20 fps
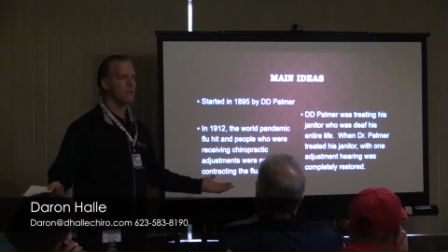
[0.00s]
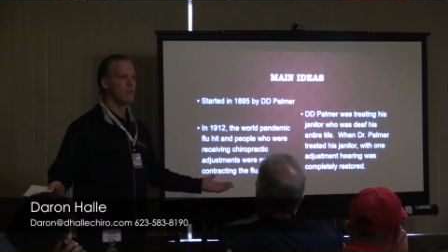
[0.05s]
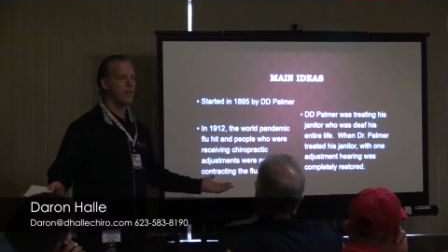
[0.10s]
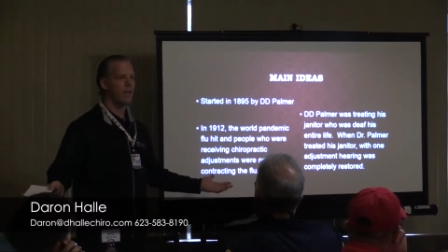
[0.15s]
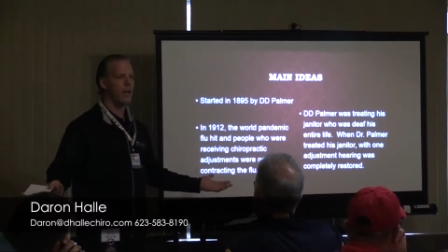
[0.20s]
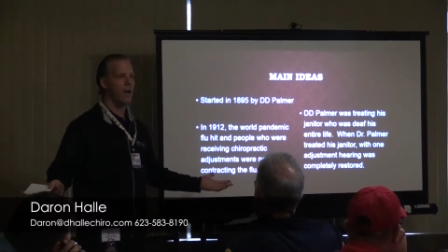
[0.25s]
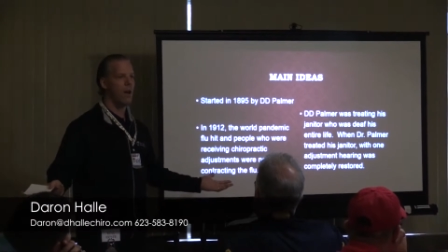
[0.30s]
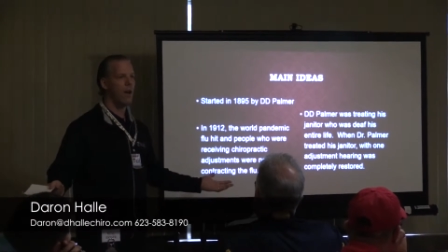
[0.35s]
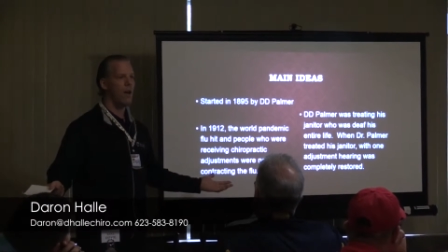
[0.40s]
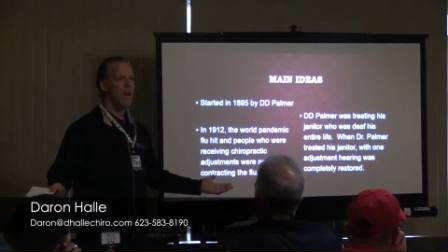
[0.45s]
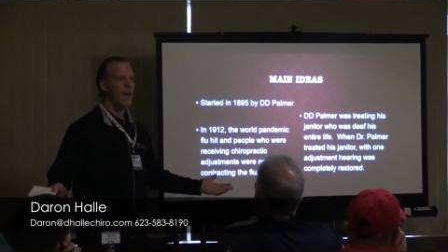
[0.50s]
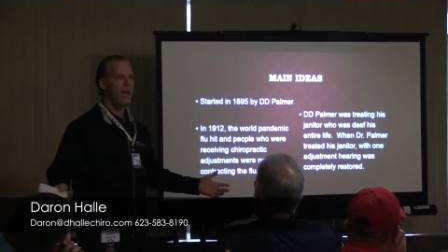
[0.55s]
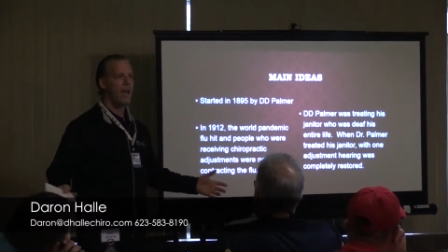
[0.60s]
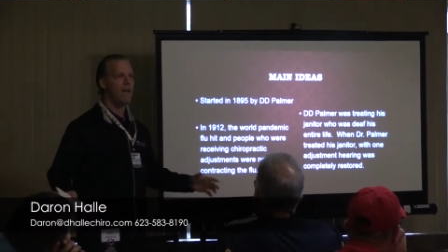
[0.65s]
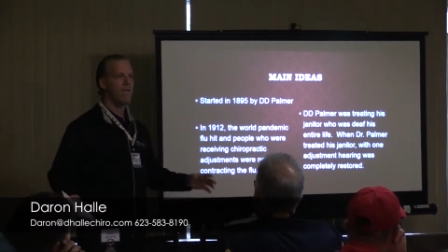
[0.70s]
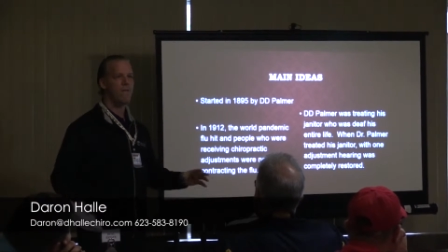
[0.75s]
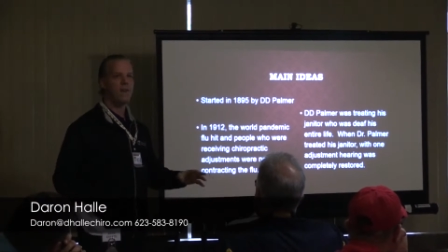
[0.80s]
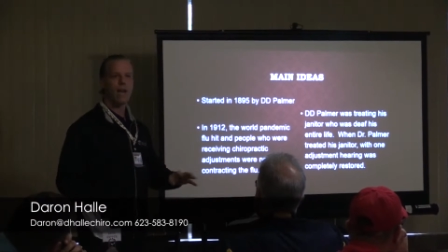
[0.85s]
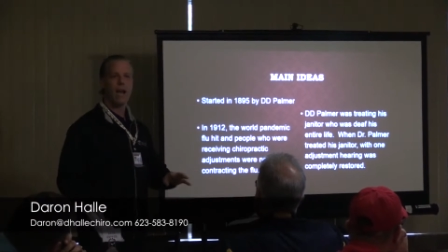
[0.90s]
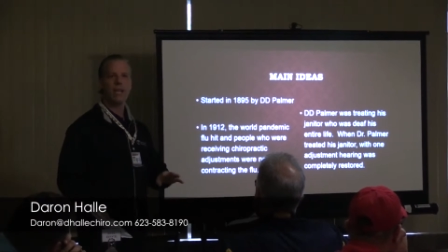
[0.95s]
You know, and
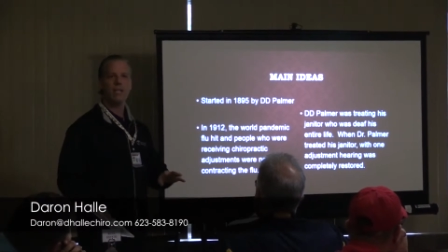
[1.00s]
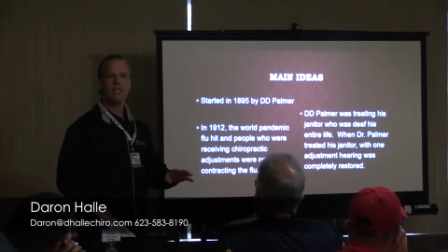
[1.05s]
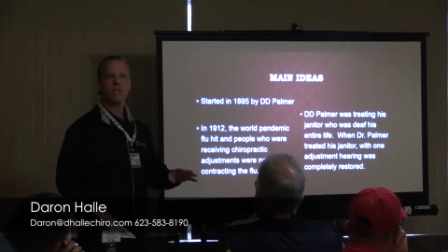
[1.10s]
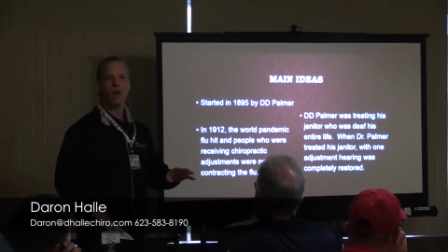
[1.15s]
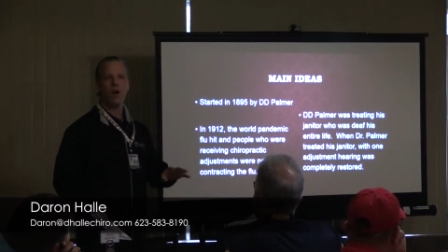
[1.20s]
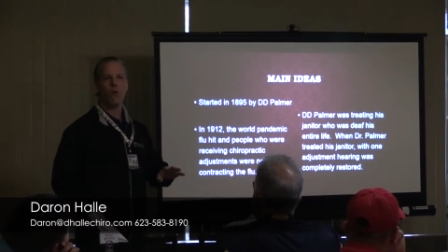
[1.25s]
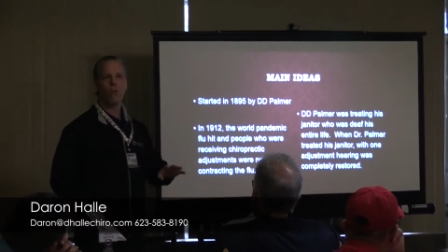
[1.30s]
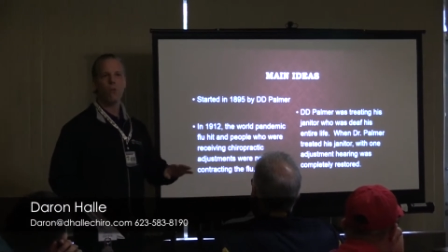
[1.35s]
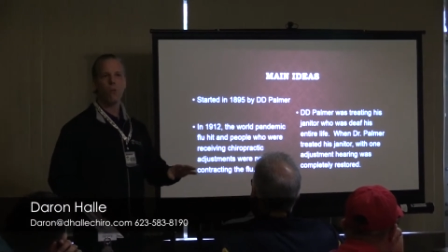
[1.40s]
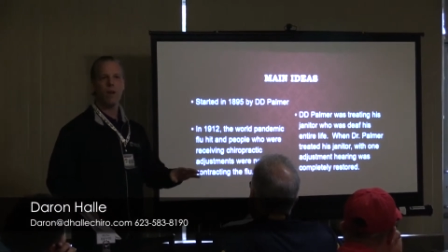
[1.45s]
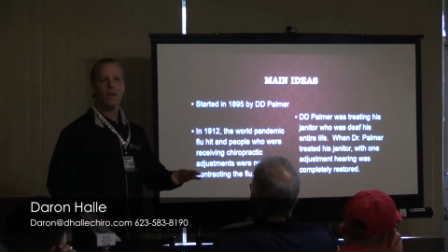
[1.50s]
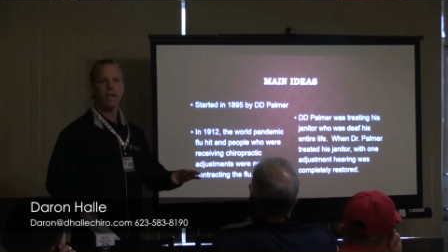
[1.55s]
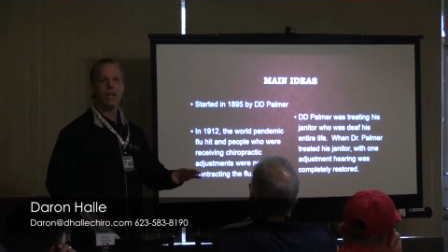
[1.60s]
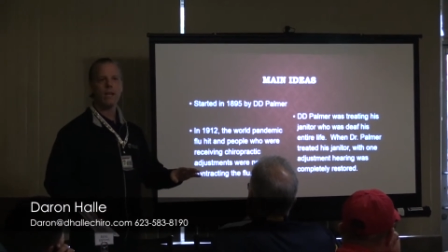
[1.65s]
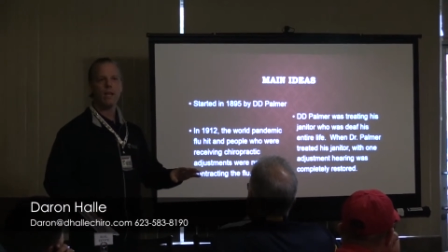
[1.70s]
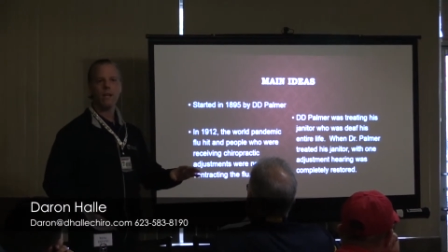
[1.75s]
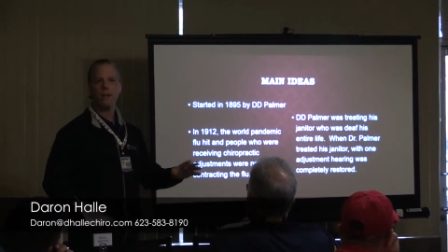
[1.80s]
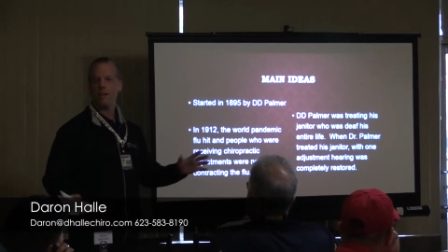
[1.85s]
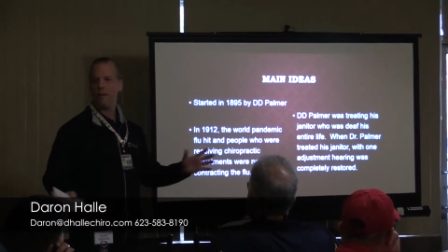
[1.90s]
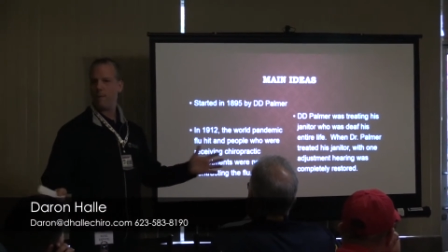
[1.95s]
if you guys start
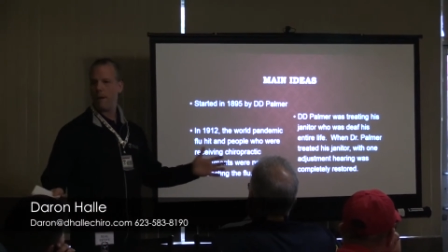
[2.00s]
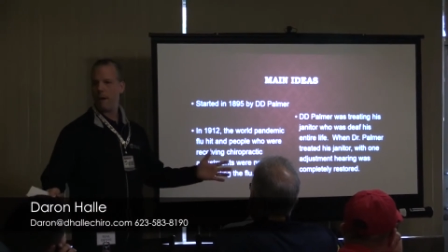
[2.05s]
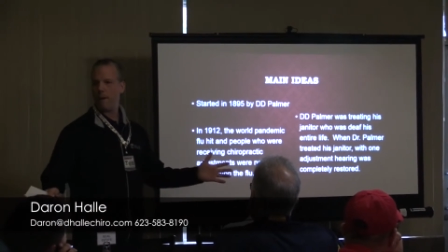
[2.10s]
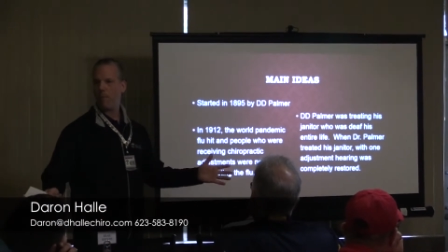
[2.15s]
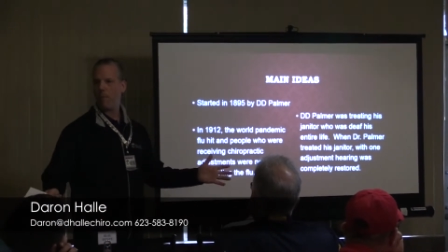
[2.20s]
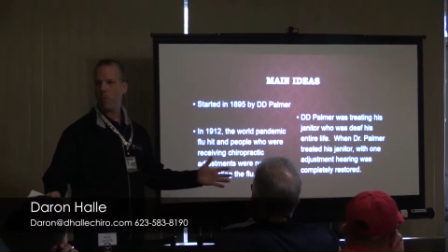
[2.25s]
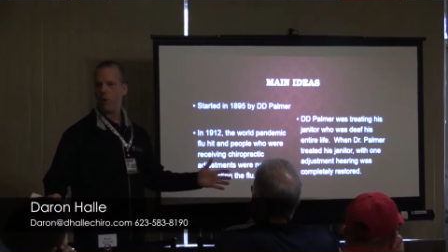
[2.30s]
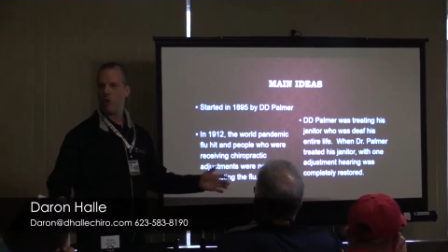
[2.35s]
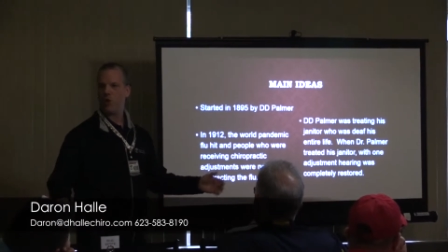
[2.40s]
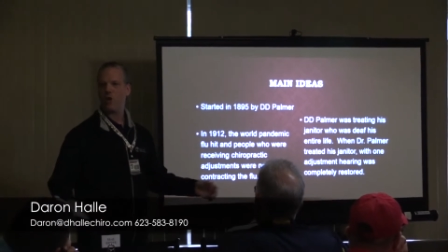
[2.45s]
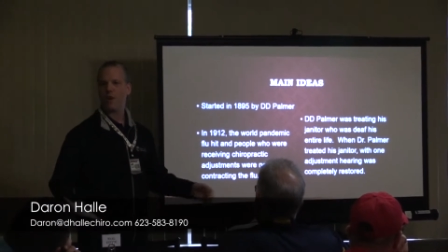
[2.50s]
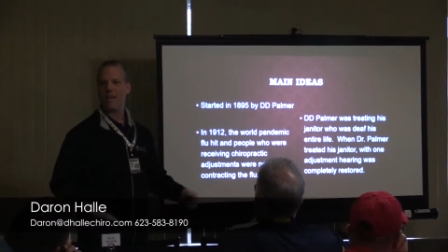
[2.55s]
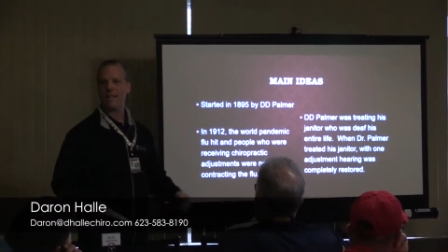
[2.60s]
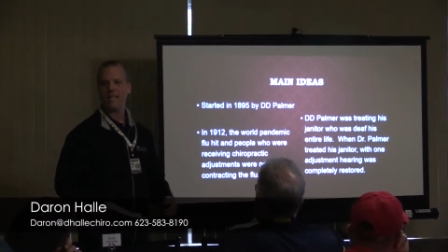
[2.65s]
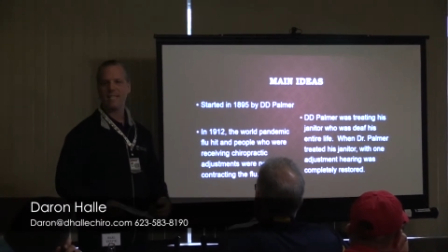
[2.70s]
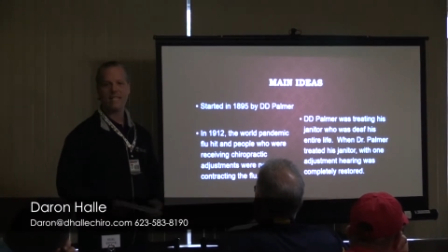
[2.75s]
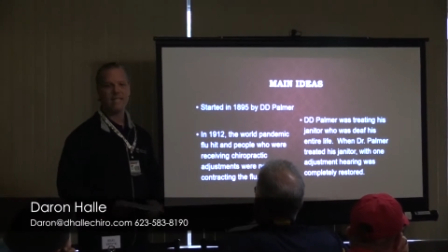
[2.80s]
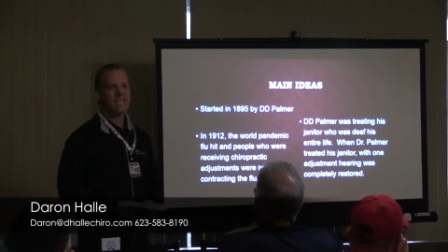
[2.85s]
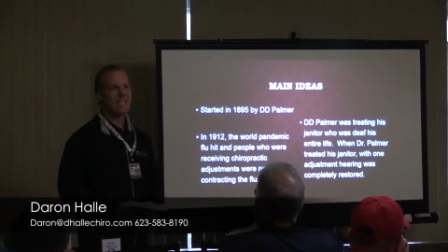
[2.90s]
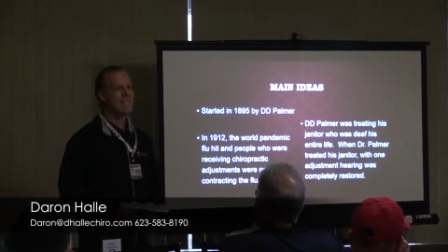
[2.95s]
reading the paper, you're going to
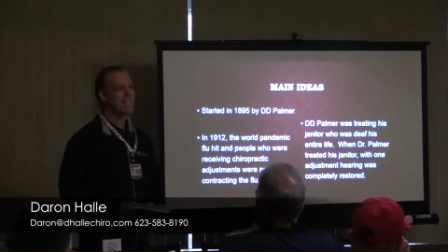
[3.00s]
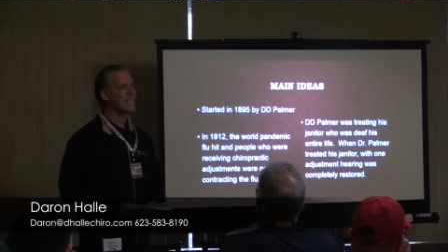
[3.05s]
see